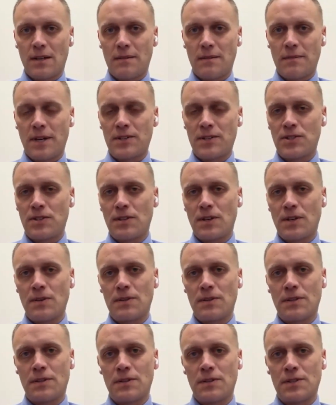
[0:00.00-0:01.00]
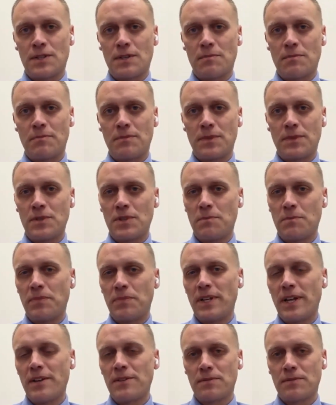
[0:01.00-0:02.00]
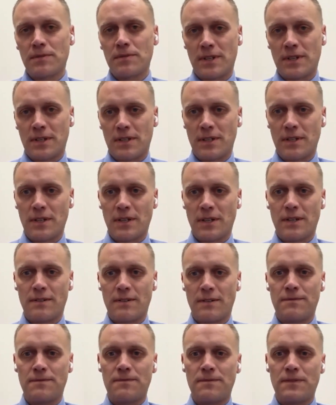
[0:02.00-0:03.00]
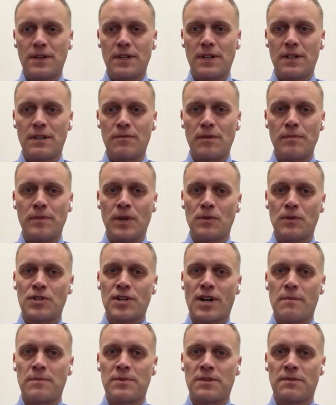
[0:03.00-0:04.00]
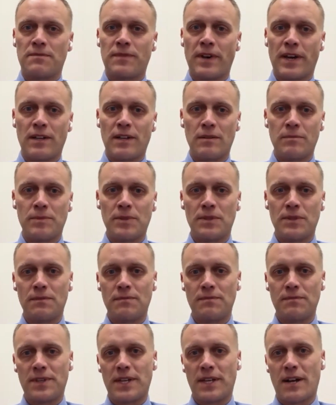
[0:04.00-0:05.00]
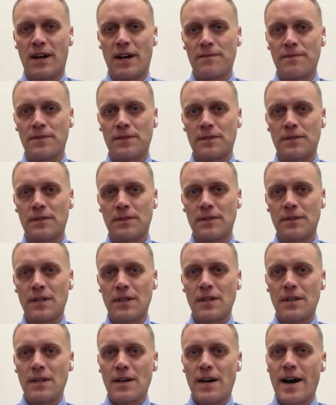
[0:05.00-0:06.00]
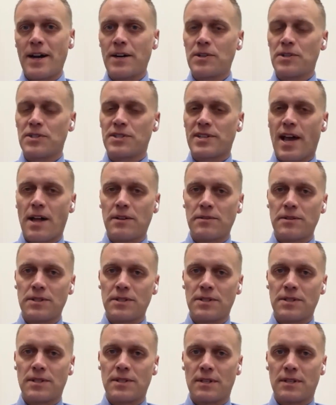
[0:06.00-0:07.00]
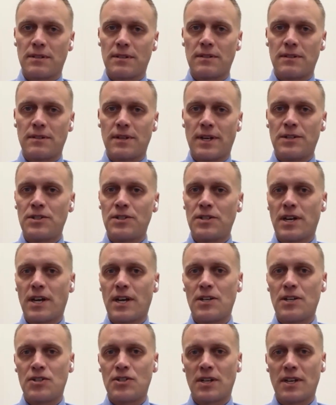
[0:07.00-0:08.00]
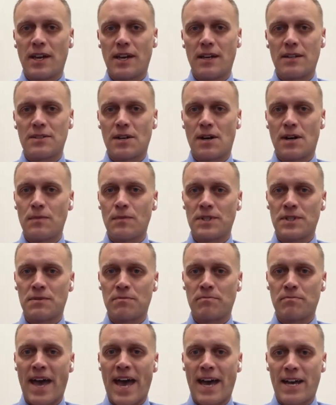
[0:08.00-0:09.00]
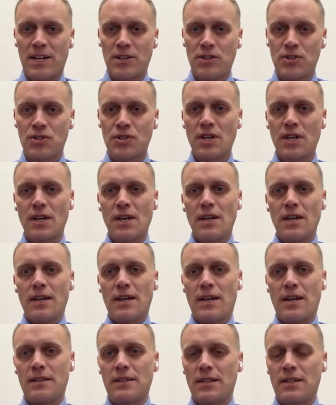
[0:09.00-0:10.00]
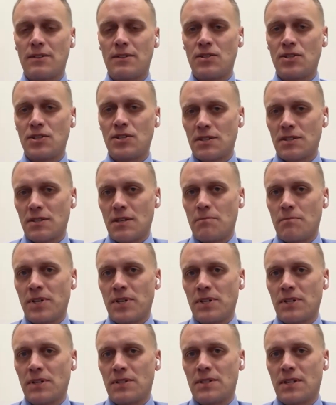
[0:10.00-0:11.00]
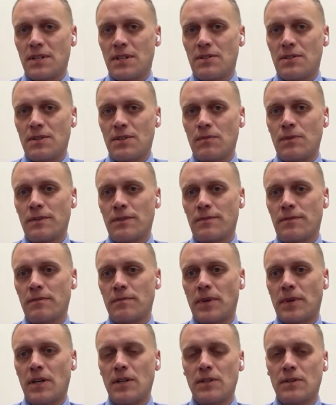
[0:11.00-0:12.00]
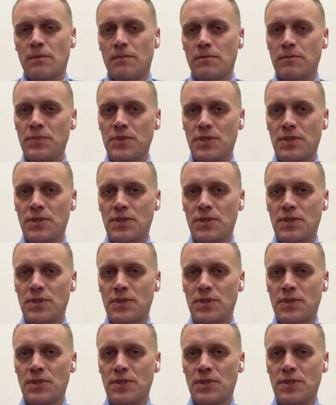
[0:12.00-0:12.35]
As you know, that there's a plethora of remote jobs available that offer higher salaries that education can't always match. And then just the ability to work from home.